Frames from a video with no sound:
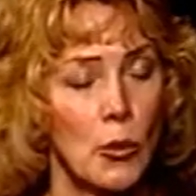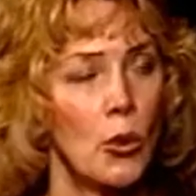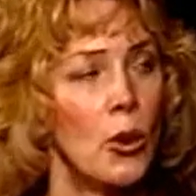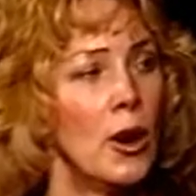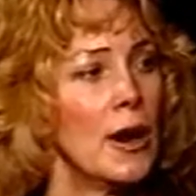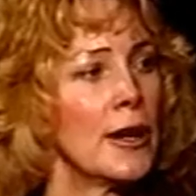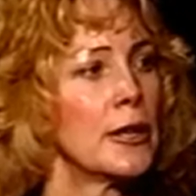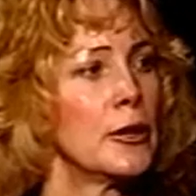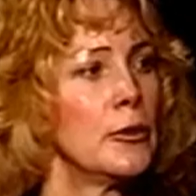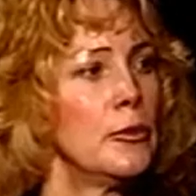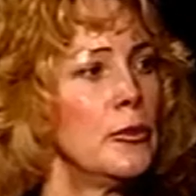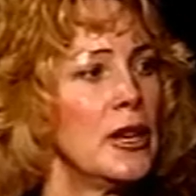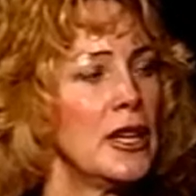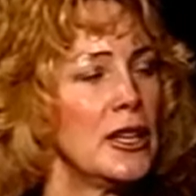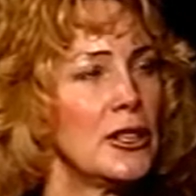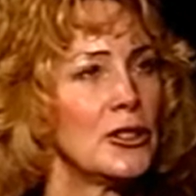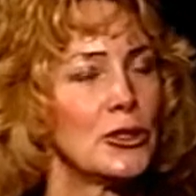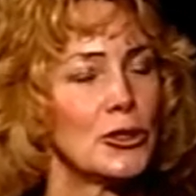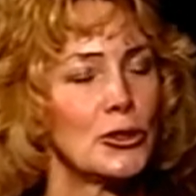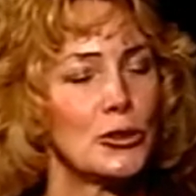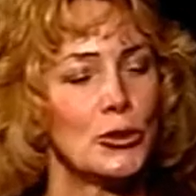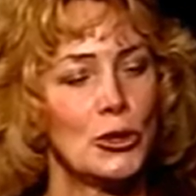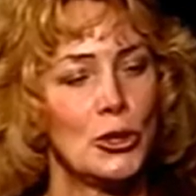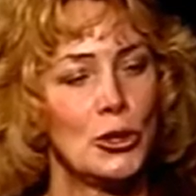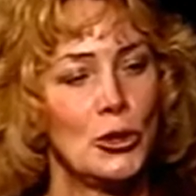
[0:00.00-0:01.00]
wanted me
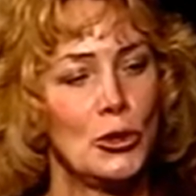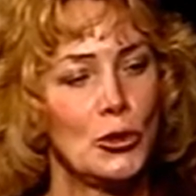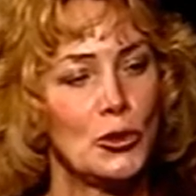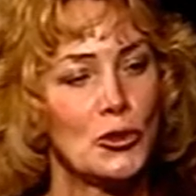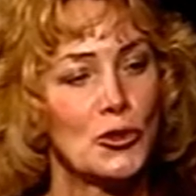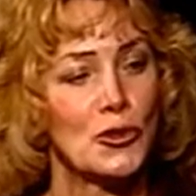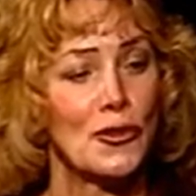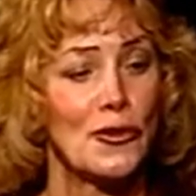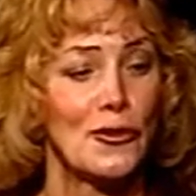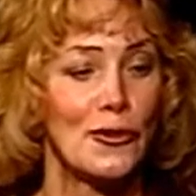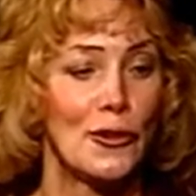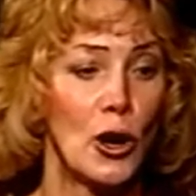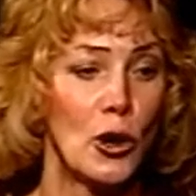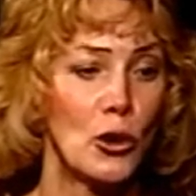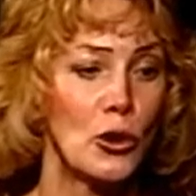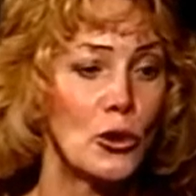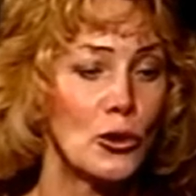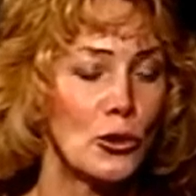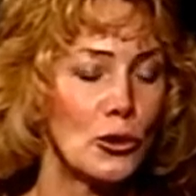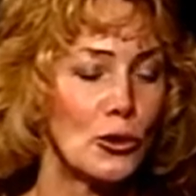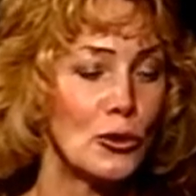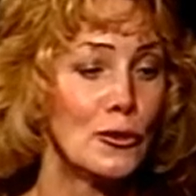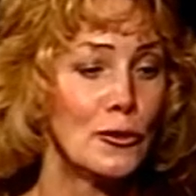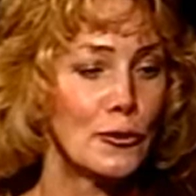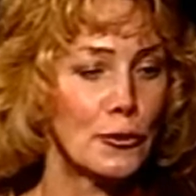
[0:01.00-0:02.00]
to use
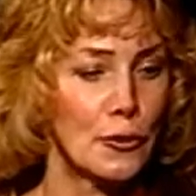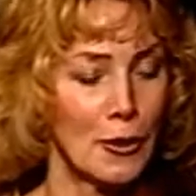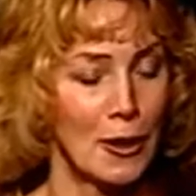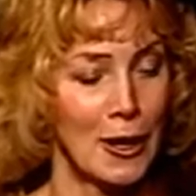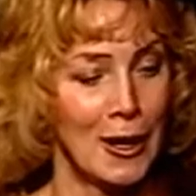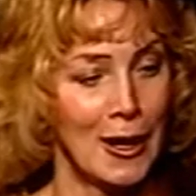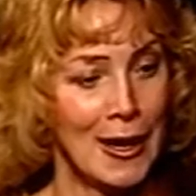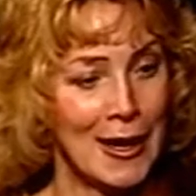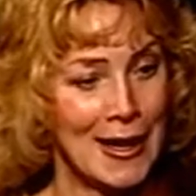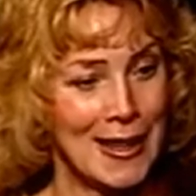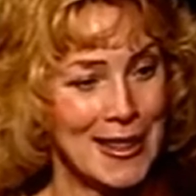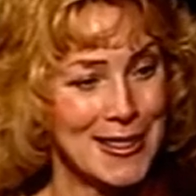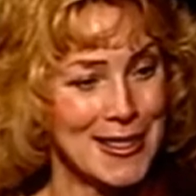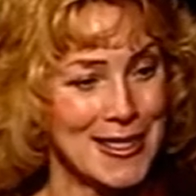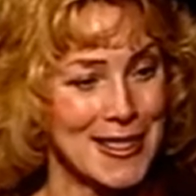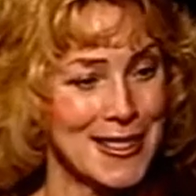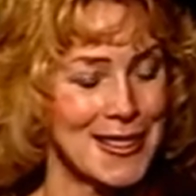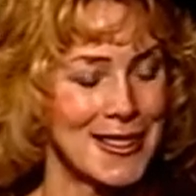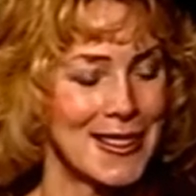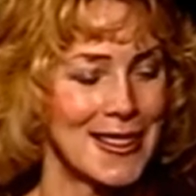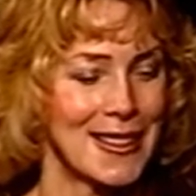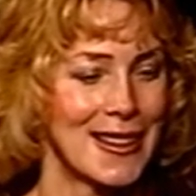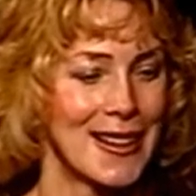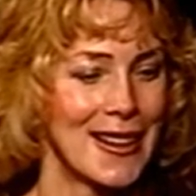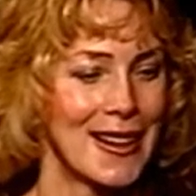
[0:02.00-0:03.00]
vocal
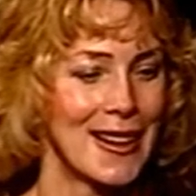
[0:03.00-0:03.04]
fries.